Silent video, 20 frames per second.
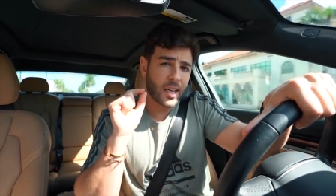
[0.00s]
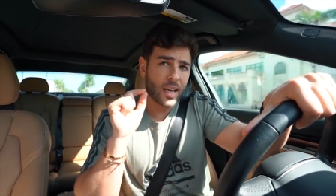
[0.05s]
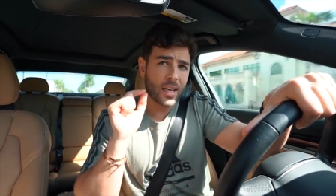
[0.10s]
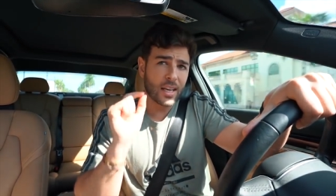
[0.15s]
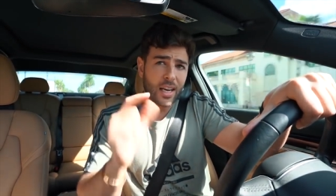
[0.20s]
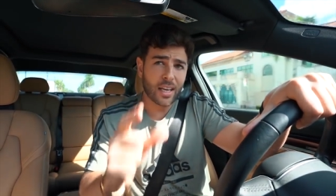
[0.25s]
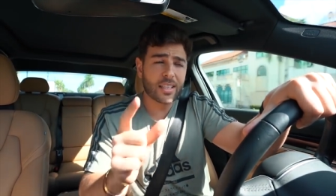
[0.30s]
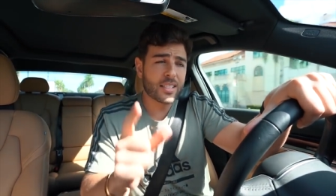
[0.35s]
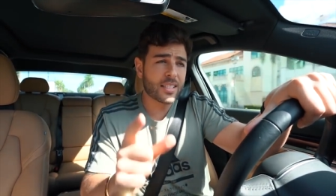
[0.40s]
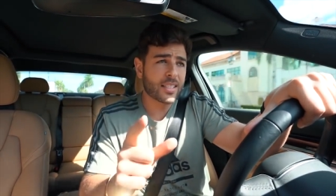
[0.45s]

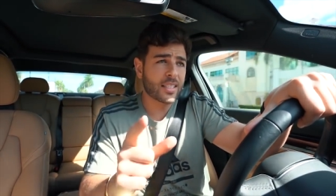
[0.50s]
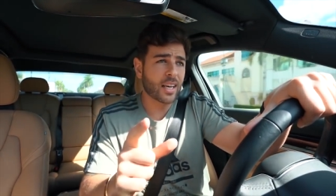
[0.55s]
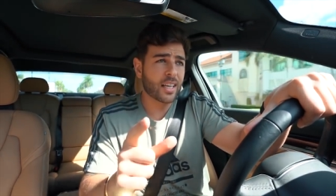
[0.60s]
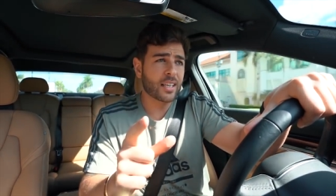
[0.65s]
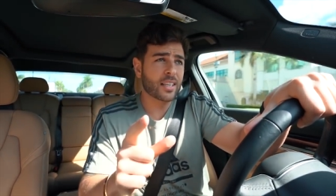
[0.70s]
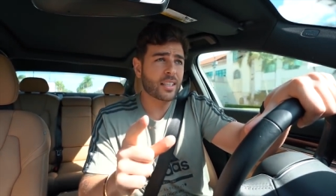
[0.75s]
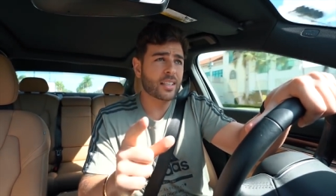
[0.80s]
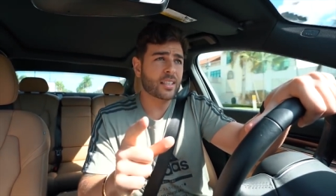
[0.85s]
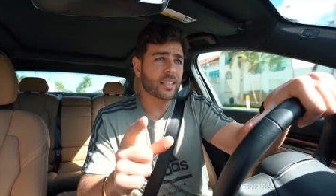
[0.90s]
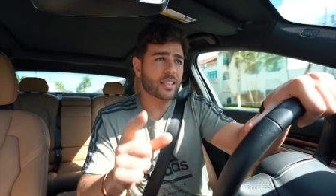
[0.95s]
And I
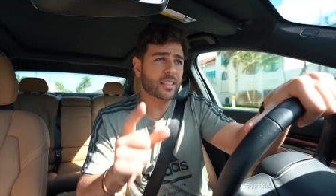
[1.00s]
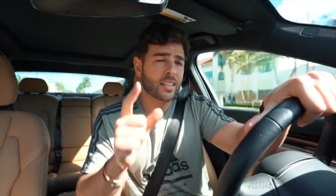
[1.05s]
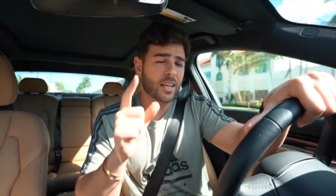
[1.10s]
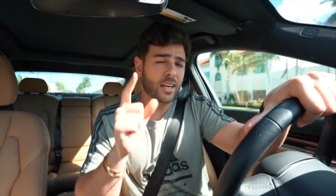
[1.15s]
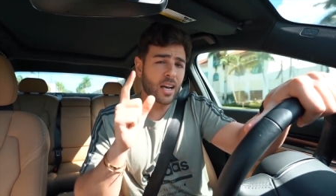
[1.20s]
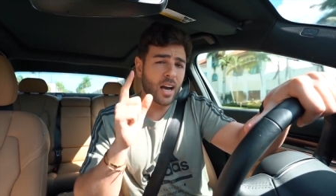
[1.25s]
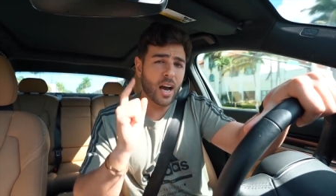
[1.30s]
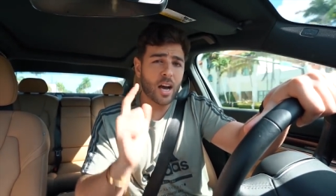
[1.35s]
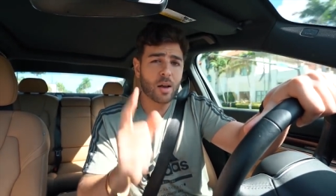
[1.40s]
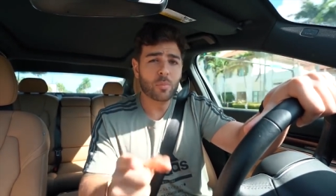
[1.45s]
decided
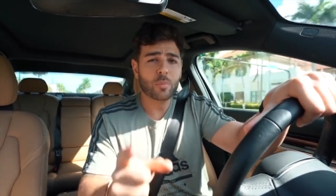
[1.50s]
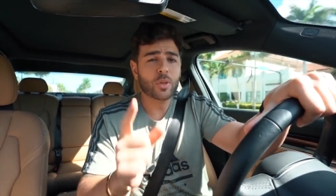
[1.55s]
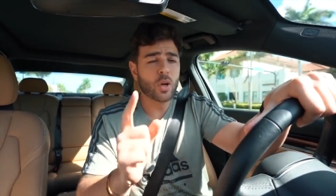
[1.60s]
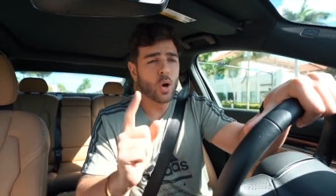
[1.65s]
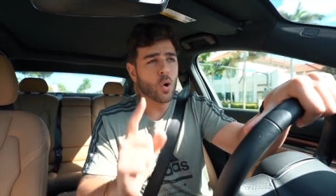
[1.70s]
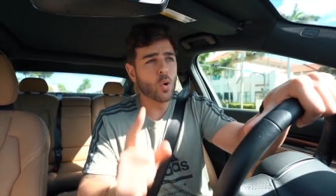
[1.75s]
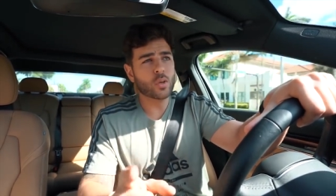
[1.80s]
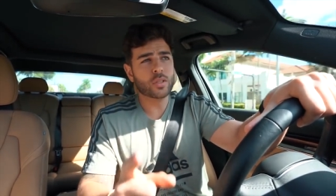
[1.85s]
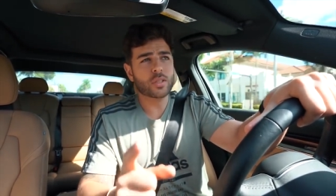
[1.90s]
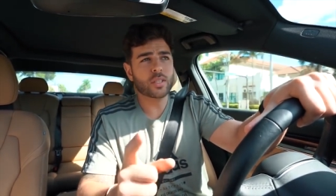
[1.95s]
that I'm
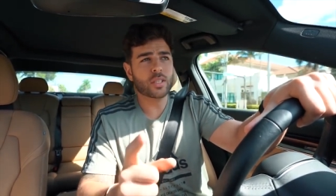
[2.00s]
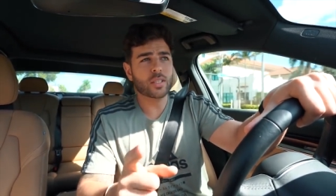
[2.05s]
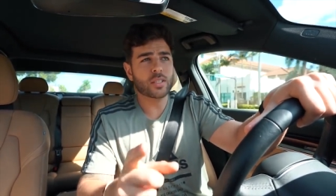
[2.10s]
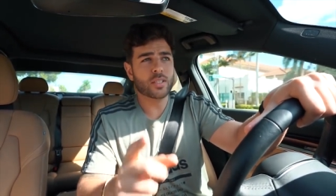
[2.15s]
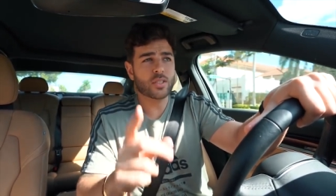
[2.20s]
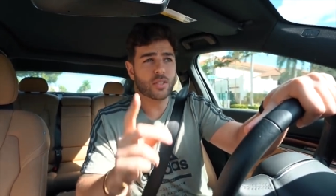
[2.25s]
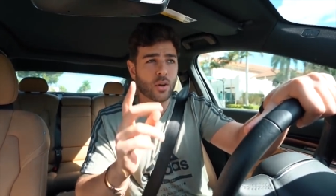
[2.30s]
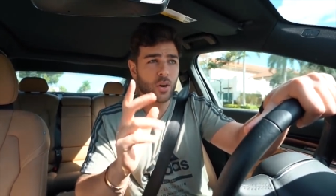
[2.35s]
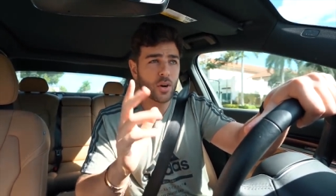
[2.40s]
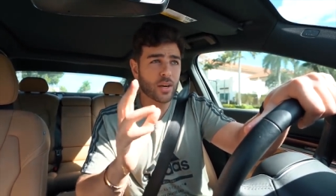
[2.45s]
going to
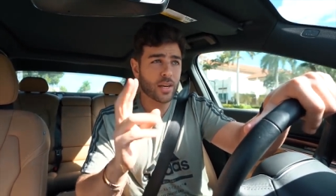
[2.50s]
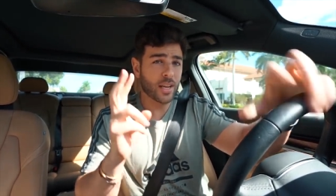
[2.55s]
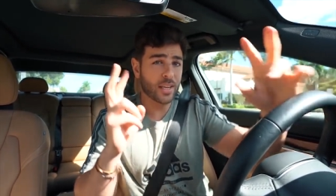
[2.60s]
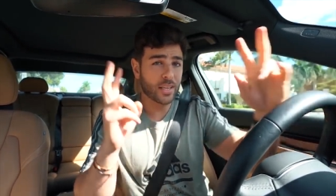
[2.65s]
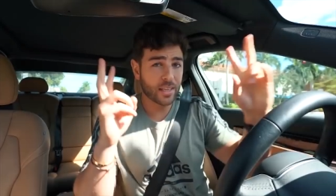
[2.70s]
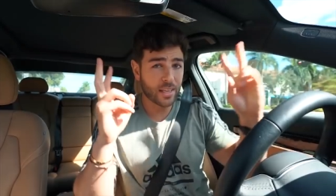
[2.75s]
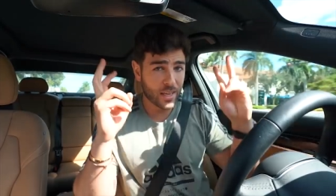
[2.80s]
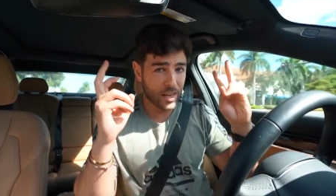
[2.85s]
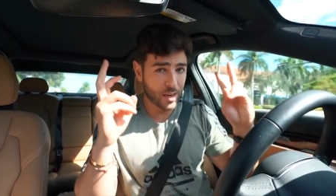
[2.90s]
start a